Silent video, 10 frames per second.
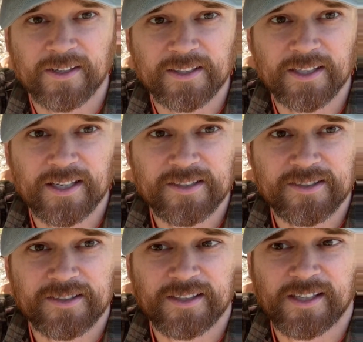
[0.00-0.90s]
like
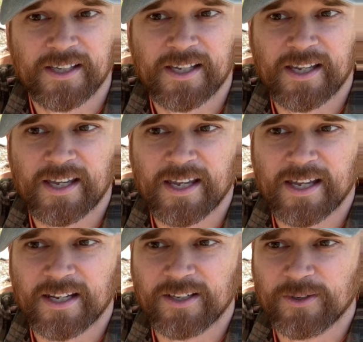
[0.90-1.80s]
this
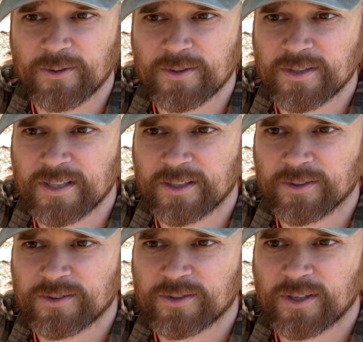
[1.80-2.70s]
and do a single
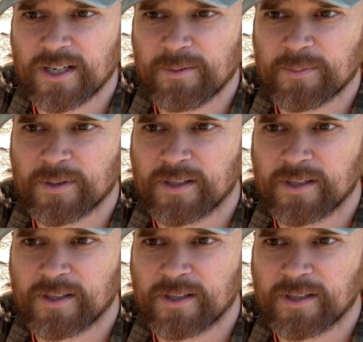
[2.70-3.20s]
scrape.